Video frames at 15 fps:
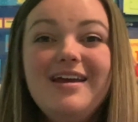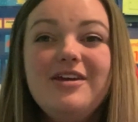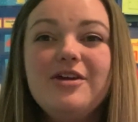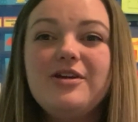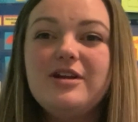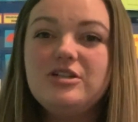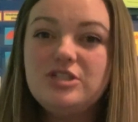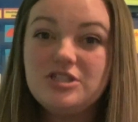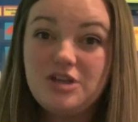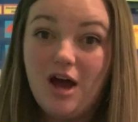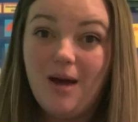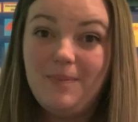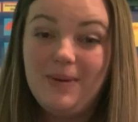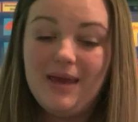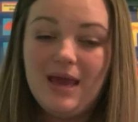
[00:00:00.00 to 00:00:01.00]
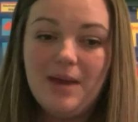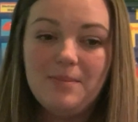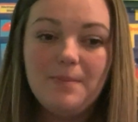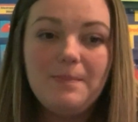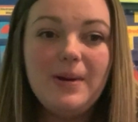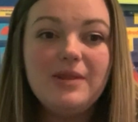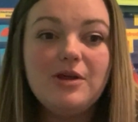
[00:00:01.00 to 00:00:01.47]
You're going to just copy
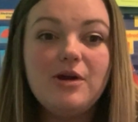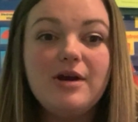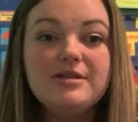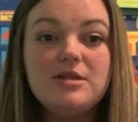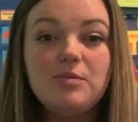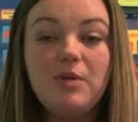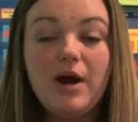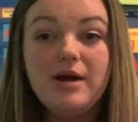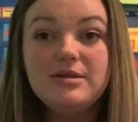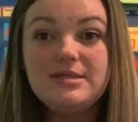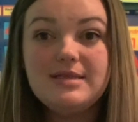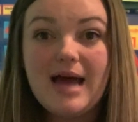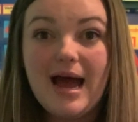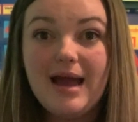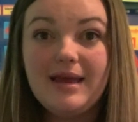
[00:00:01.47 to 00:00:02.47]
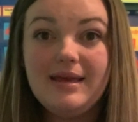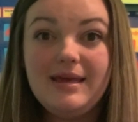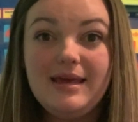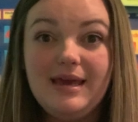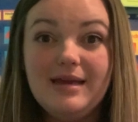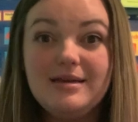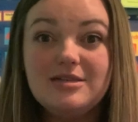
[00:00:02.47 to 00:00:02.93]
him. But there are some parts that
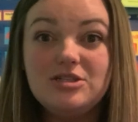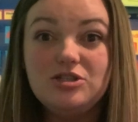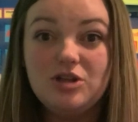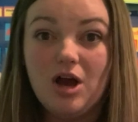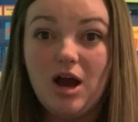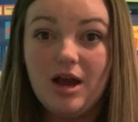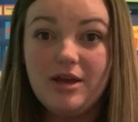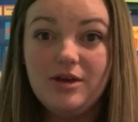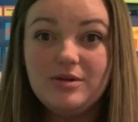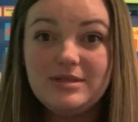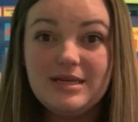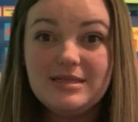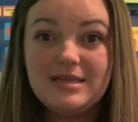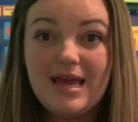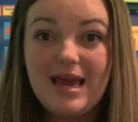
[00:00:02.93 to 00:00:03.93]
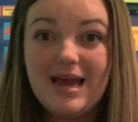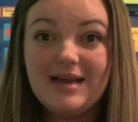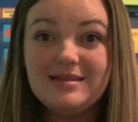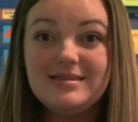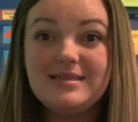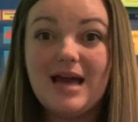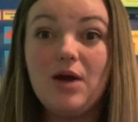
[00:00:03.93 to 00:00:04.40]
he does not use his
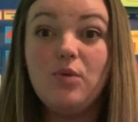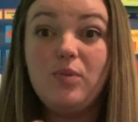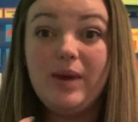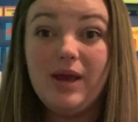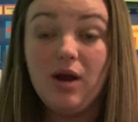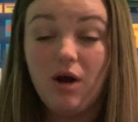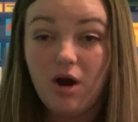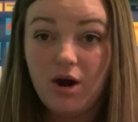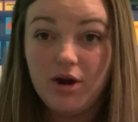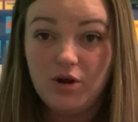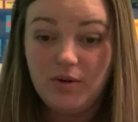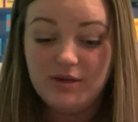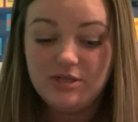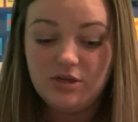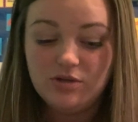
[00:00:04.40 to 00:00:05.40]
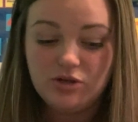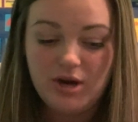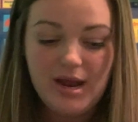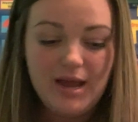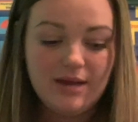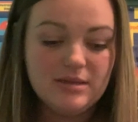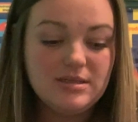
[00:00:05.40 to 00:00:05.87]
hands that we are going to use our
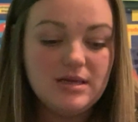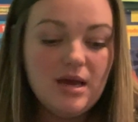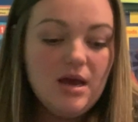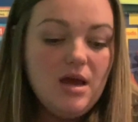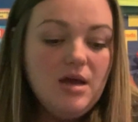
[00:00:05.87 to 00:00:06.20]
hands.